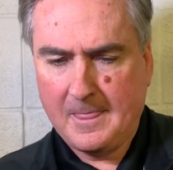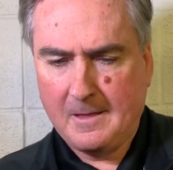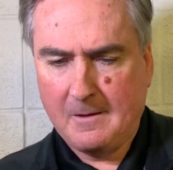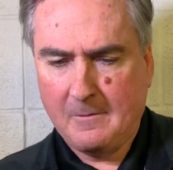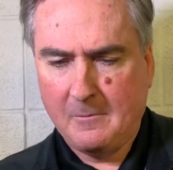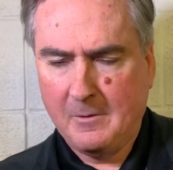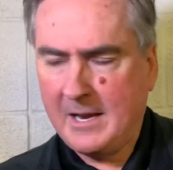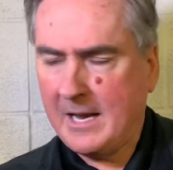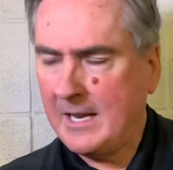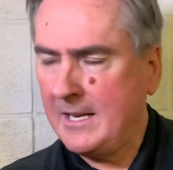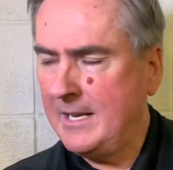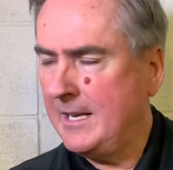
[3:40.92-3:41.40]

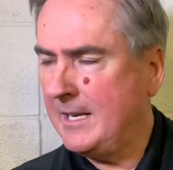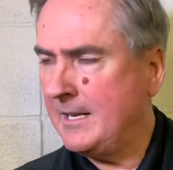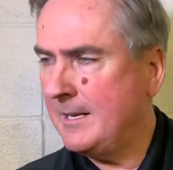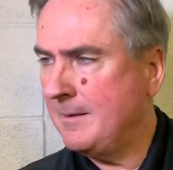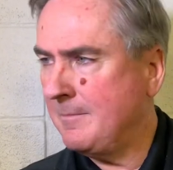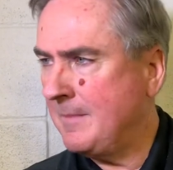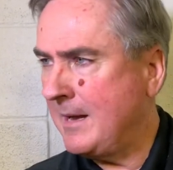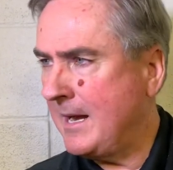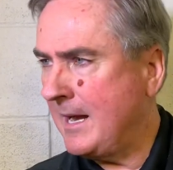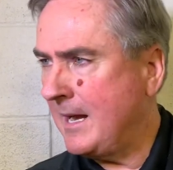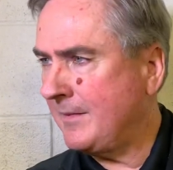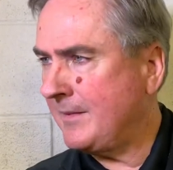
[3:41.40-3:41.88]
we got hit in
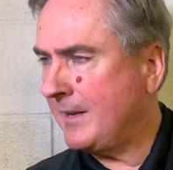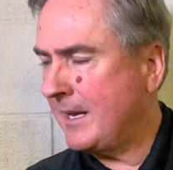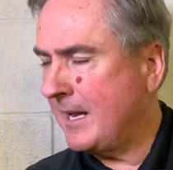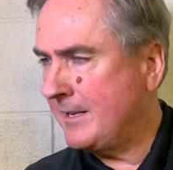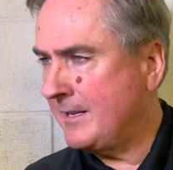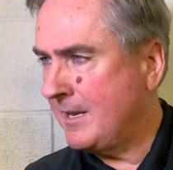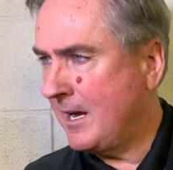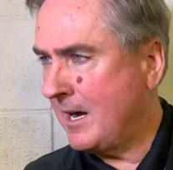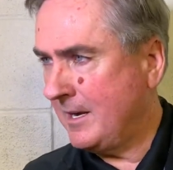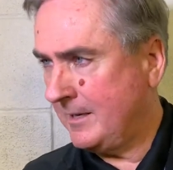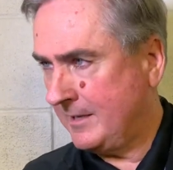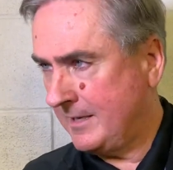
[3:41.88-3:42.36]
the mouth,
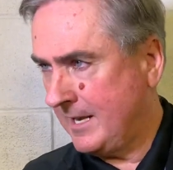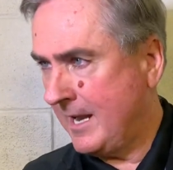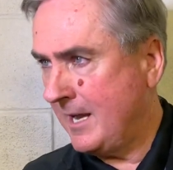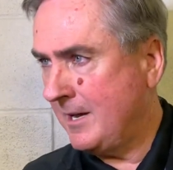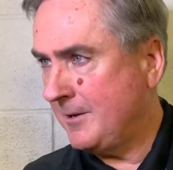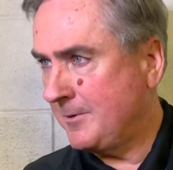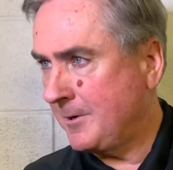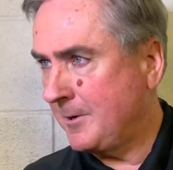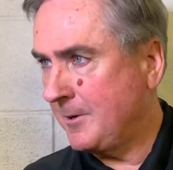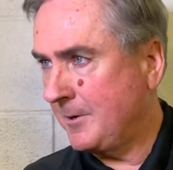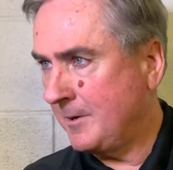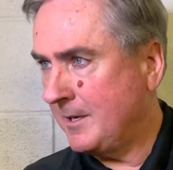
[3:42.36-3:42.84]
got knocked
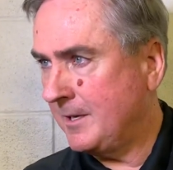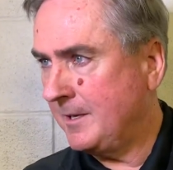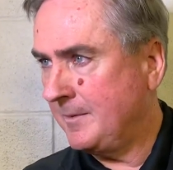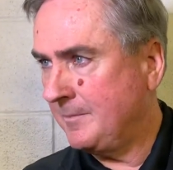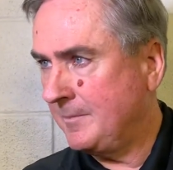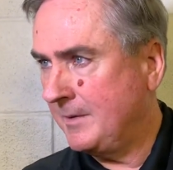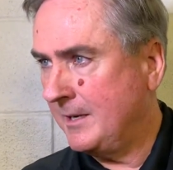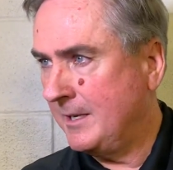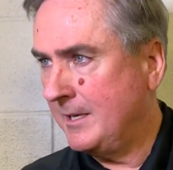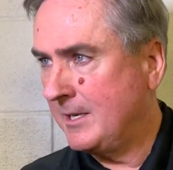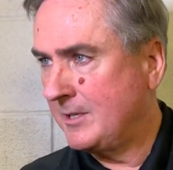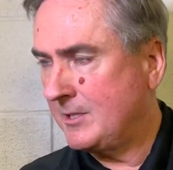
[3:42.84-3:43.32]
down early
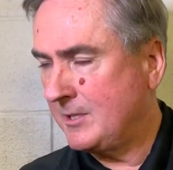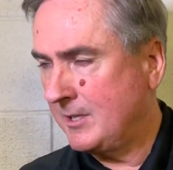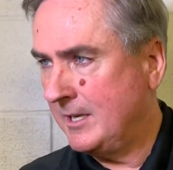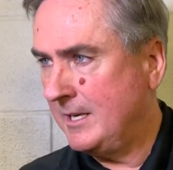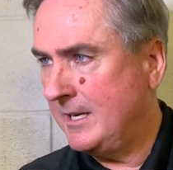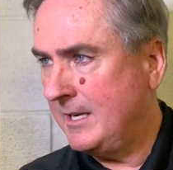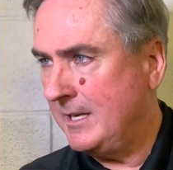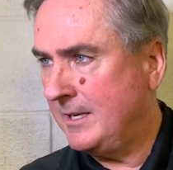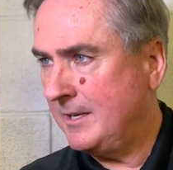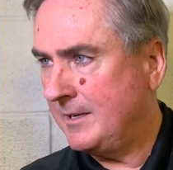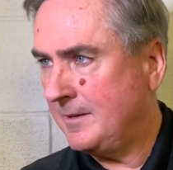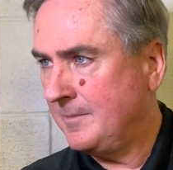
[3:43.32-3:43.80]
in this
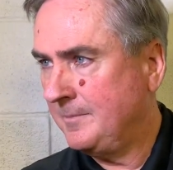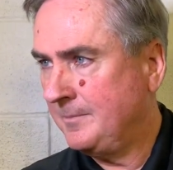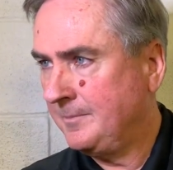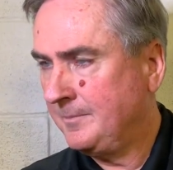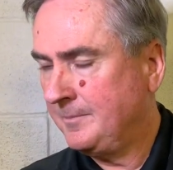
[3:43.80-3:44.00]
league.